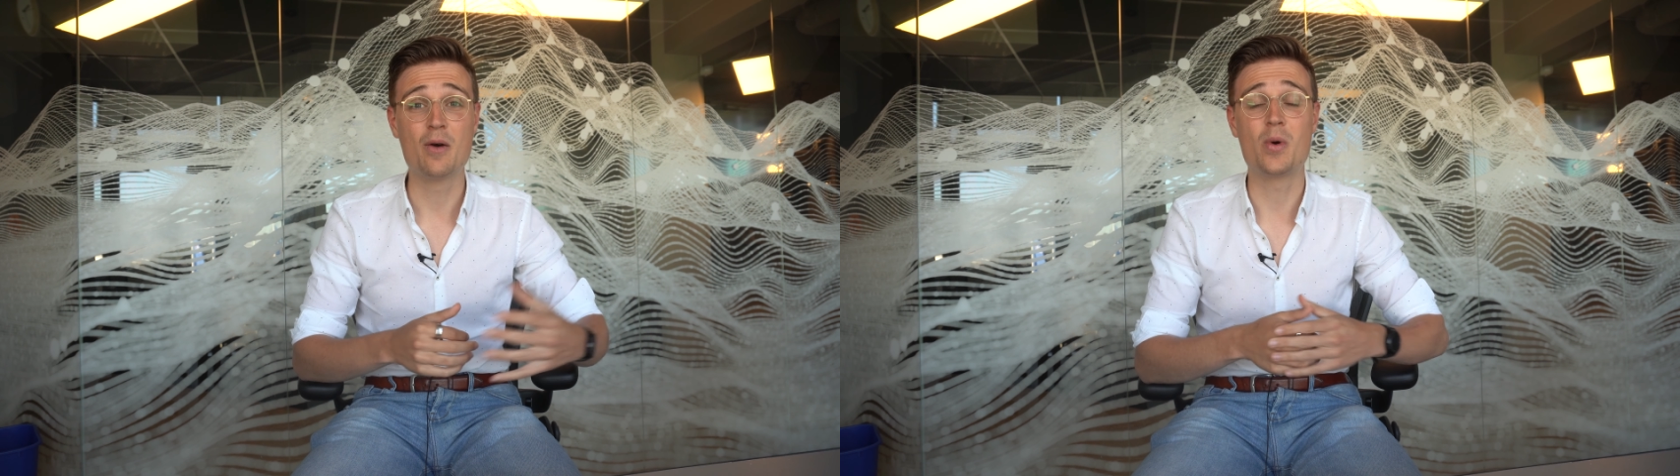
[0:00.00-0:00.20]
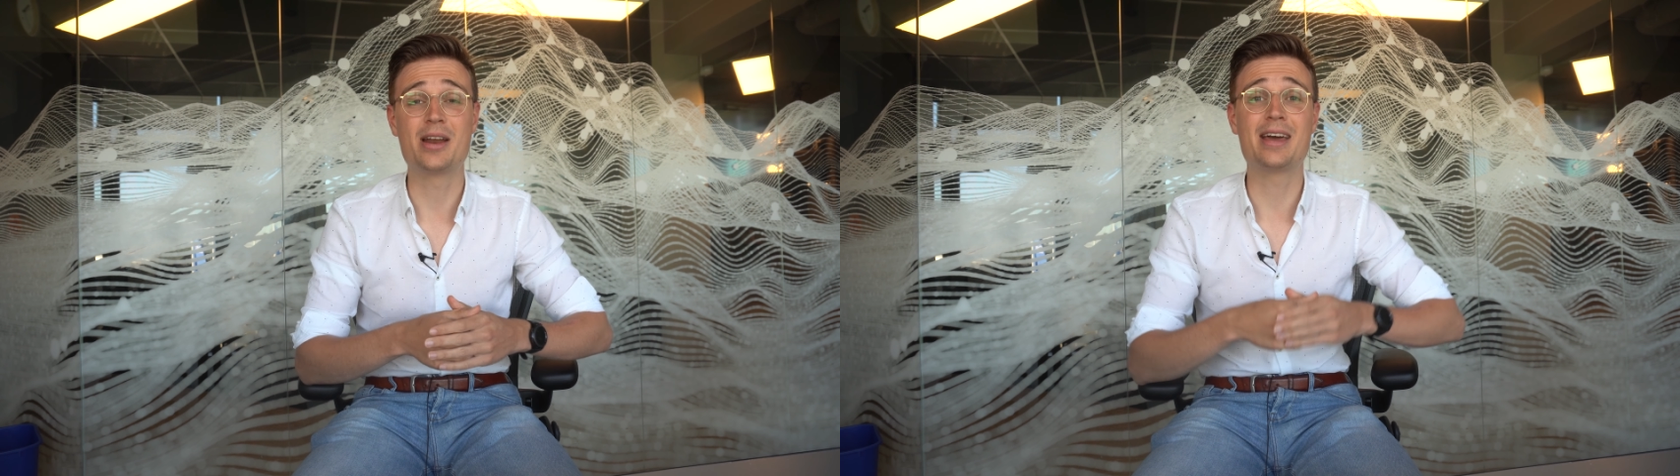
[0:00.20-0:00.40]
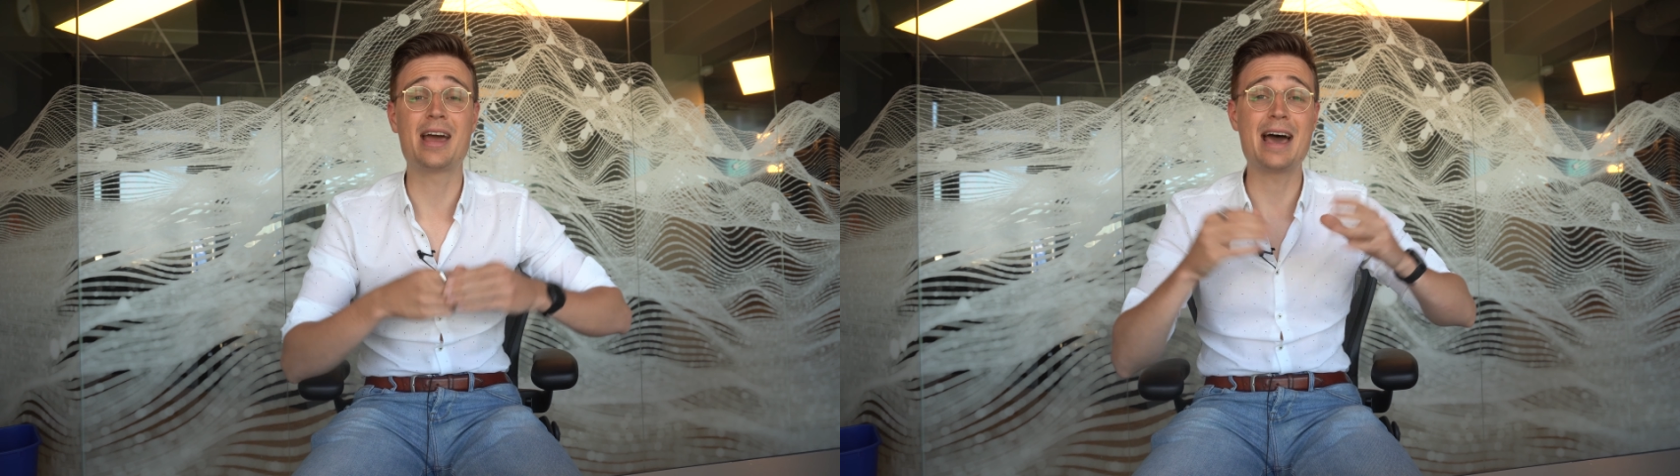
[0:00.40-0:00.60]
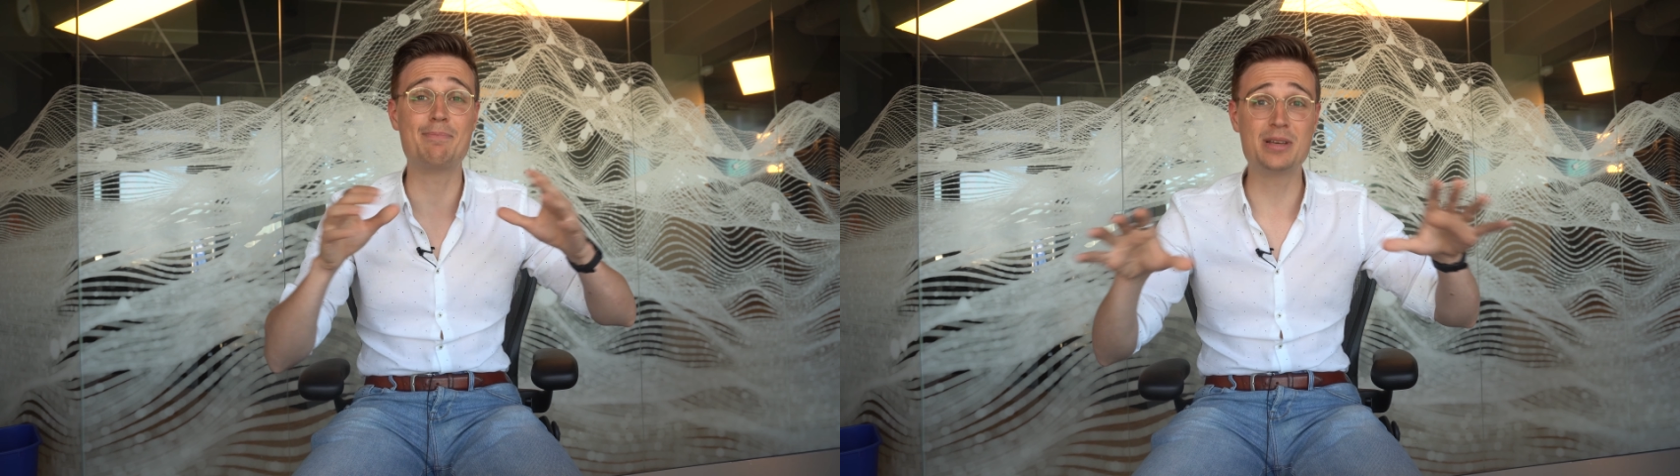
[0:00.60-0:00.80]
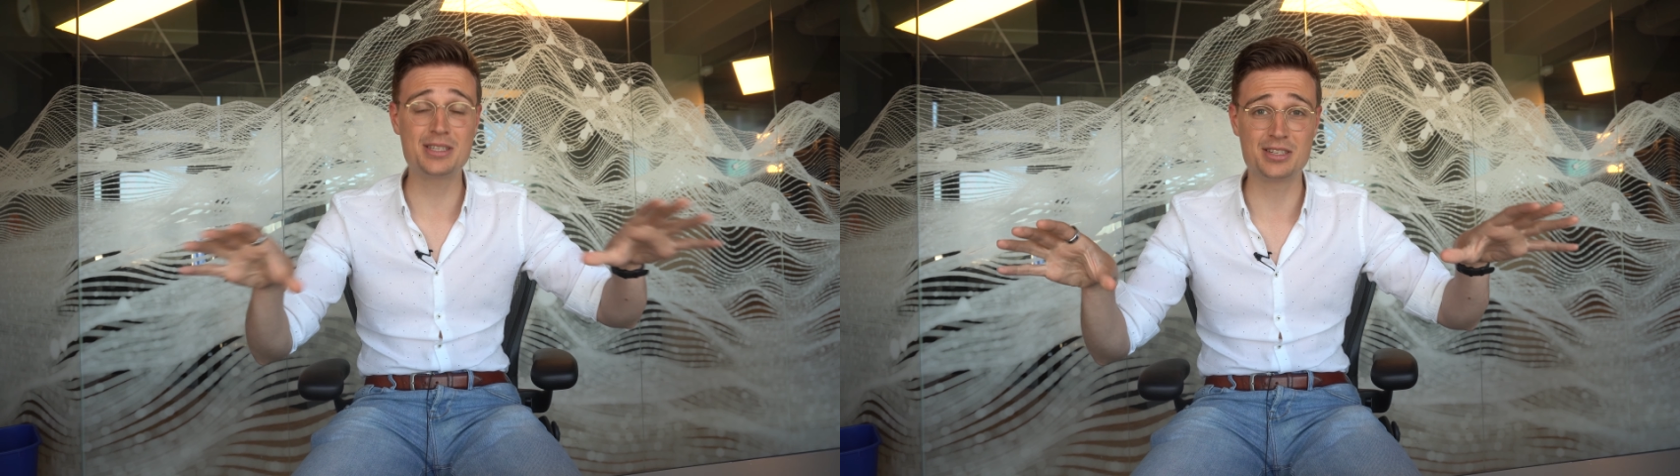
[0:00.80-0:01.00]
where they
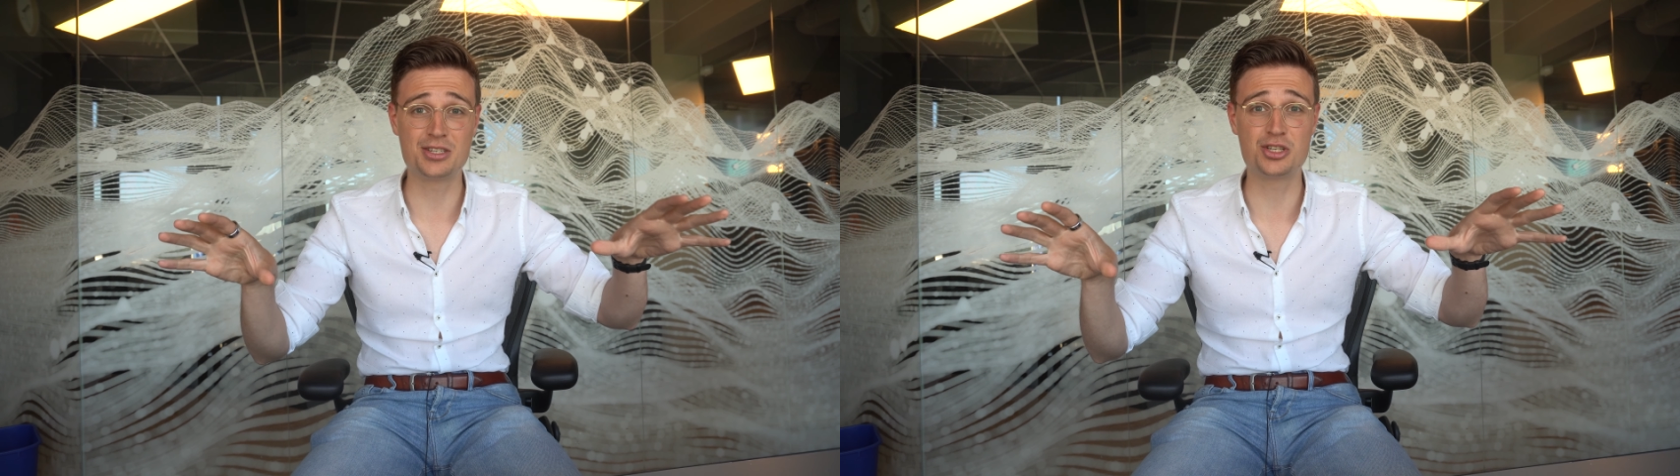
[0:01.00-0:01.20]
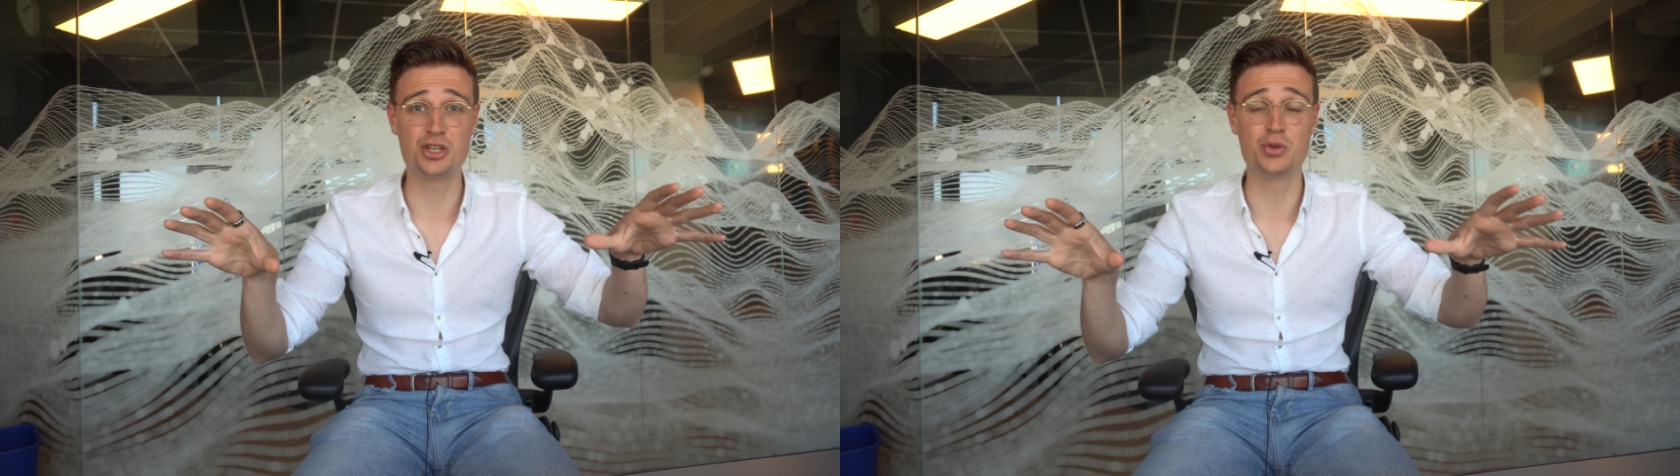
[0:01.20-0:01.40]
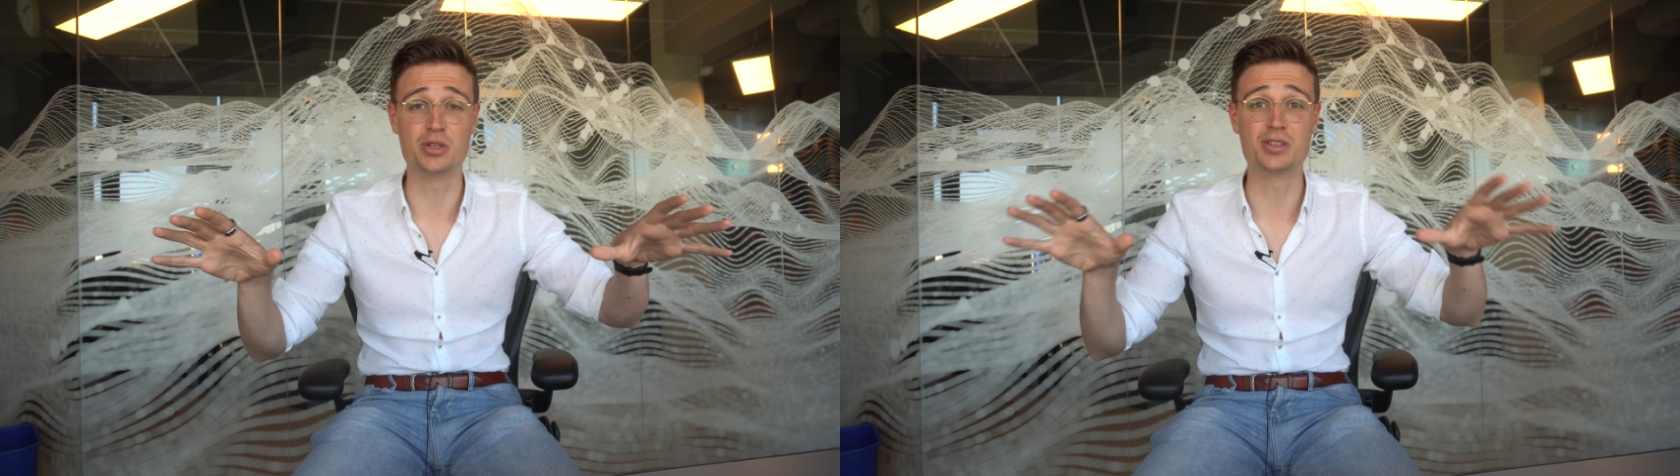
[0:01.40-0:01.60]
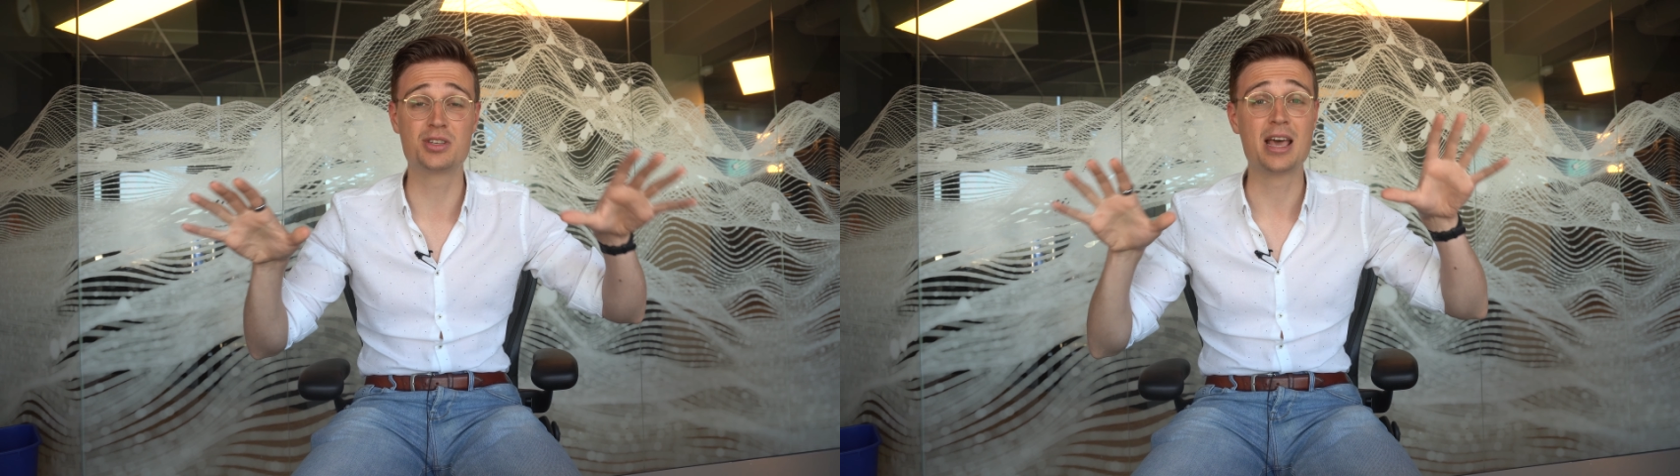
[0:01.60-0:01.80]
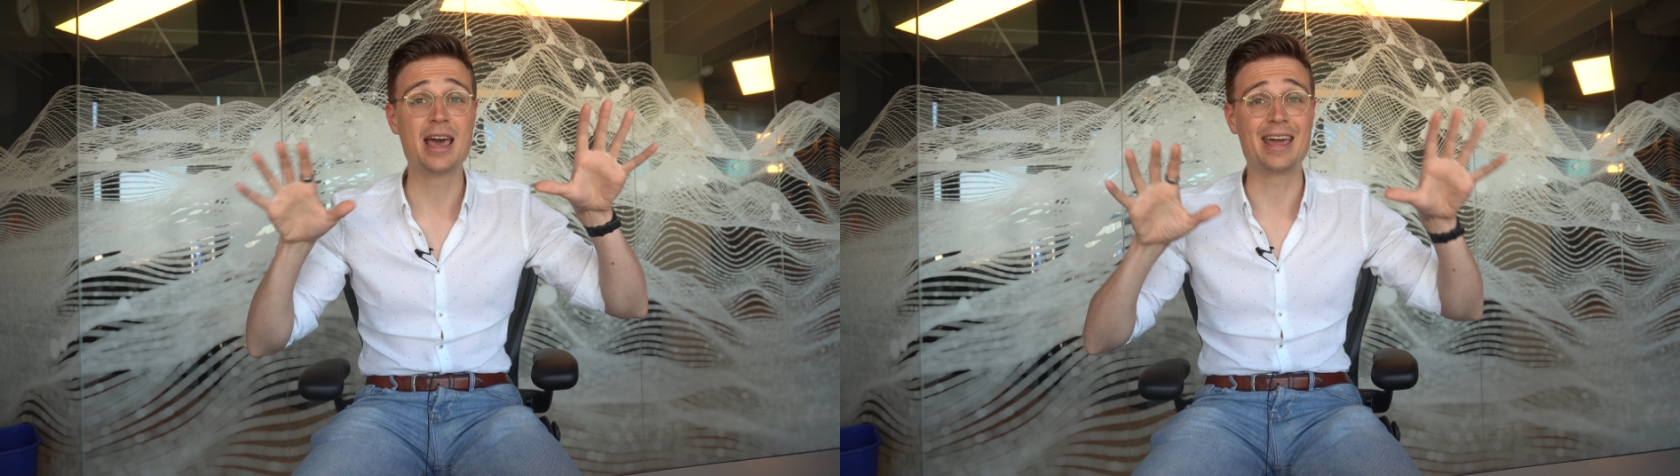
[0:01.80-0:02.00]
had business students